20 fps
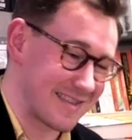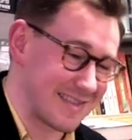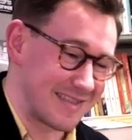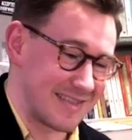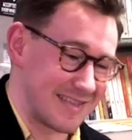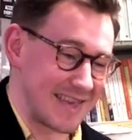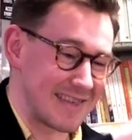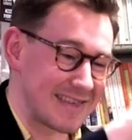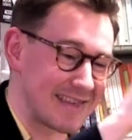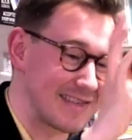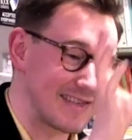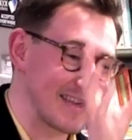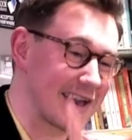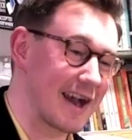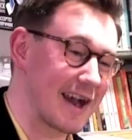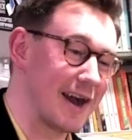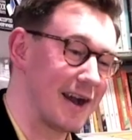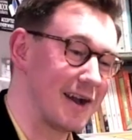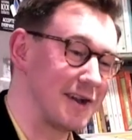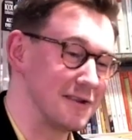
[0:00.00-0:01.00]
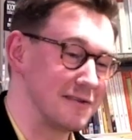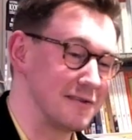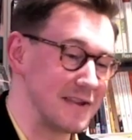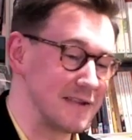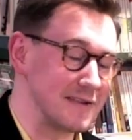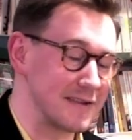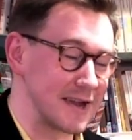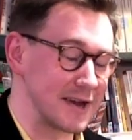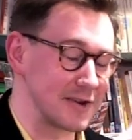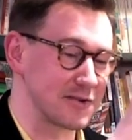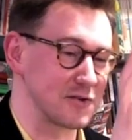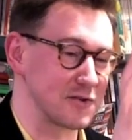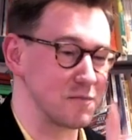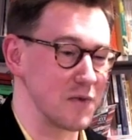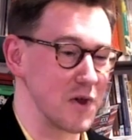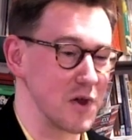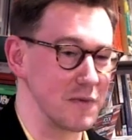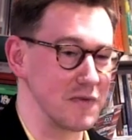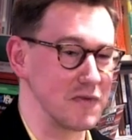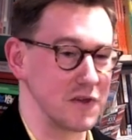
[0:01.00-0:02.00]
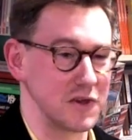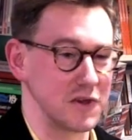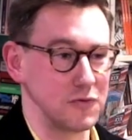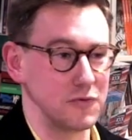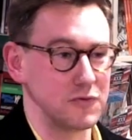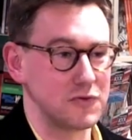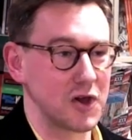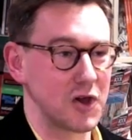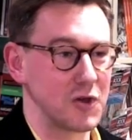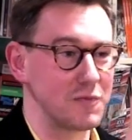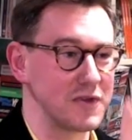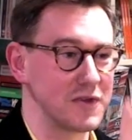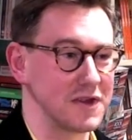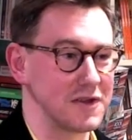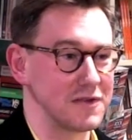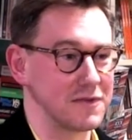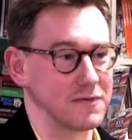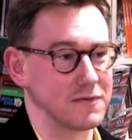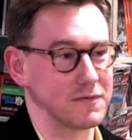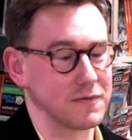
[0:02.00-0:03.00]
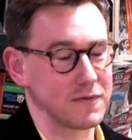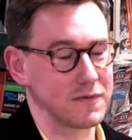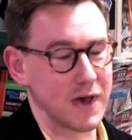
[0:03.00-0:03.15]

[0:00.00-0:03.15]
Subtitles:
This is the kind of intellectual moment, the utopian